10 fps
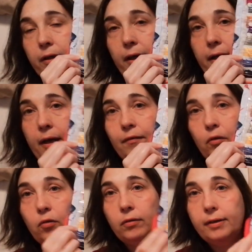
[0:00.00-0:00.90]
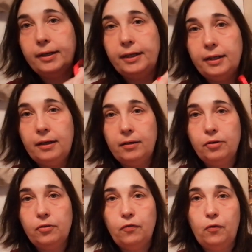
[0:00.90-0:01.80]
And I have all the 90
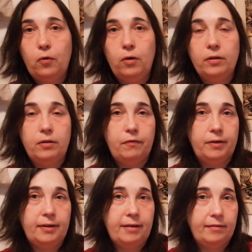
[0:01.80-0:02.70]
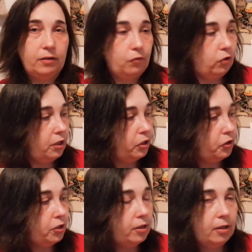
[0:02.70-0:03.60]
colors for the Fantastic
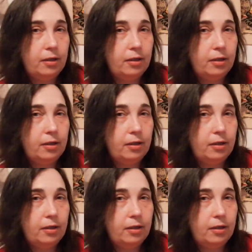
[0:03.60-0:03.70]
Voyage.